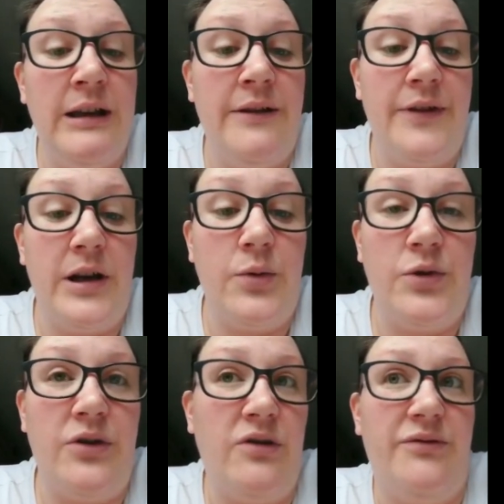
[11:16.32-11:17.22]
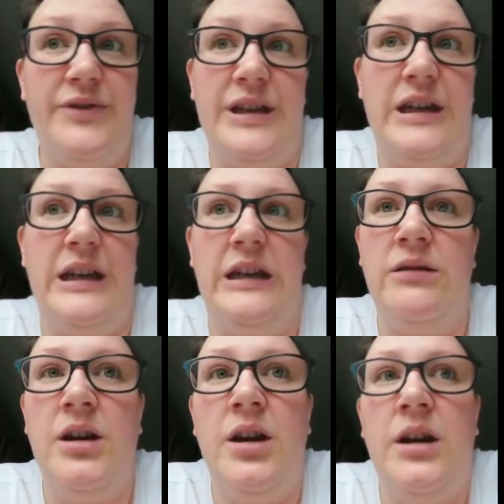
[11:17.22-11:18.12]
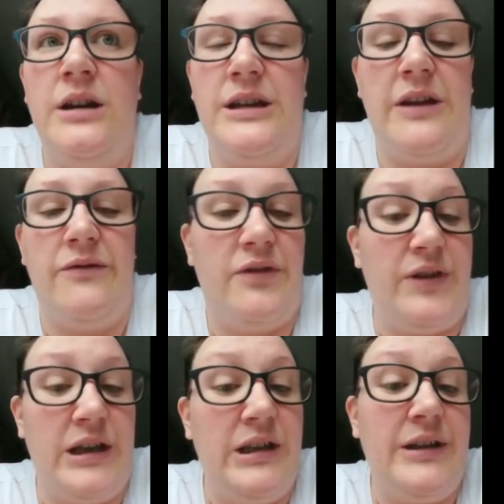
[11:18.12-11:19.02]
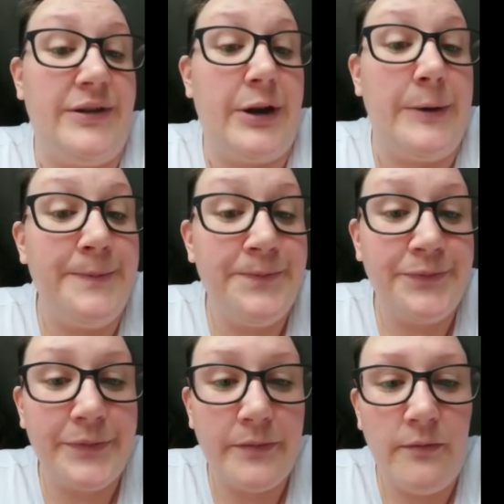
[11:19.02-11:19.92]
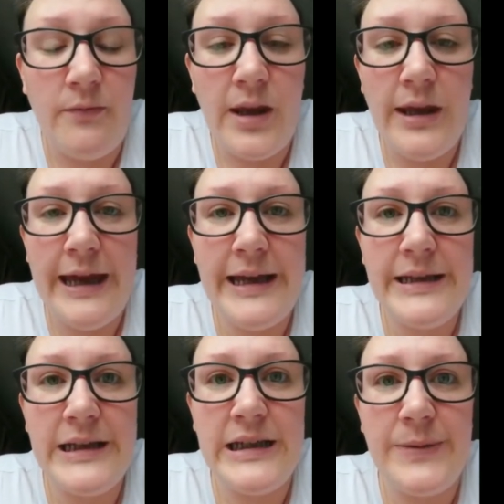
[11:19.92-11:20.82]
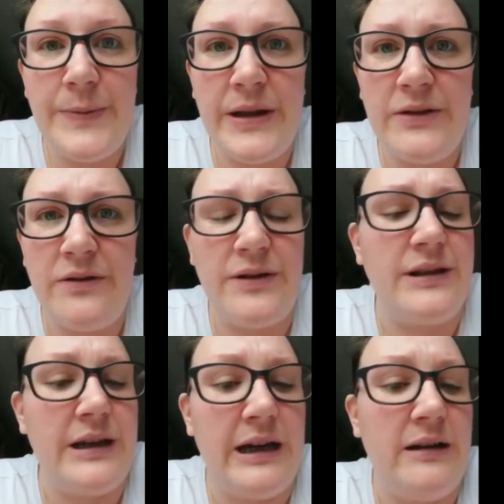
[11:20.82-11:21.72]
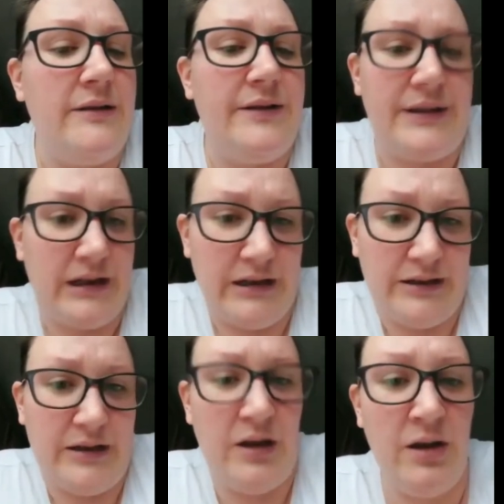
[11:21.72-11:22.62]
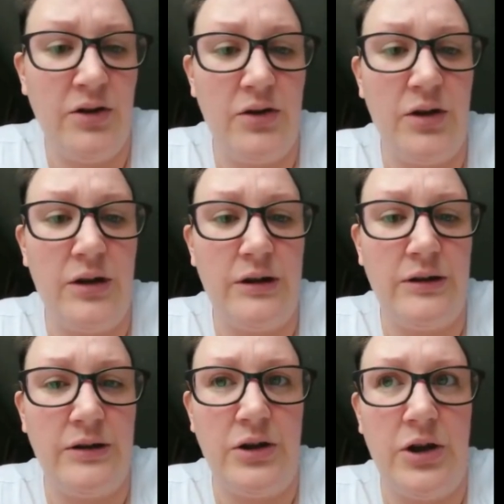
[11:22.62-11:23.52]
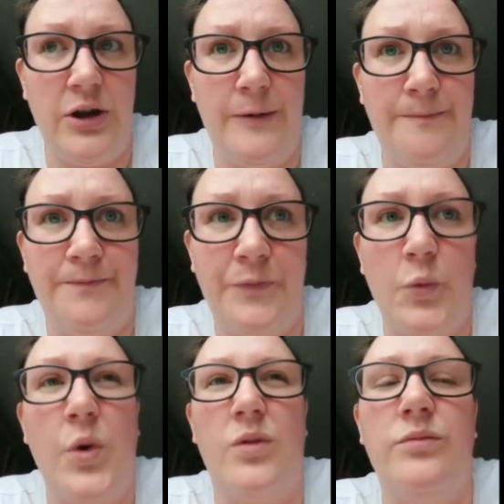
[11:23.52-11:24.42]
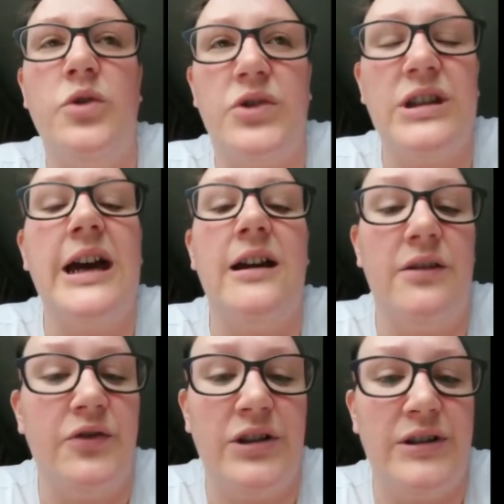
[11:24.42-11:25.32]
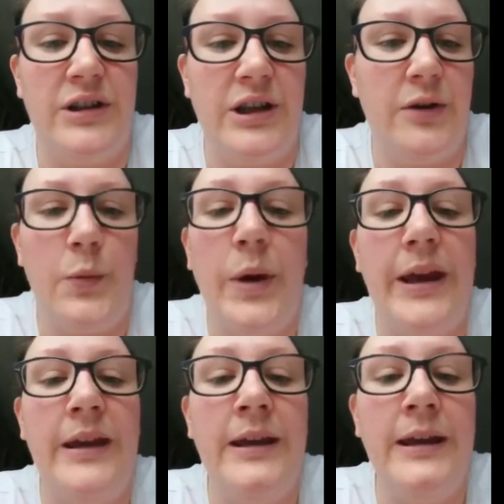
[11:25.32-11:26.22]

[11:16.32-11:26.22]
than I would have done, say, 10, 15 years ago. And it depends on the style and the size that, well, more style of dress that you're going to wear.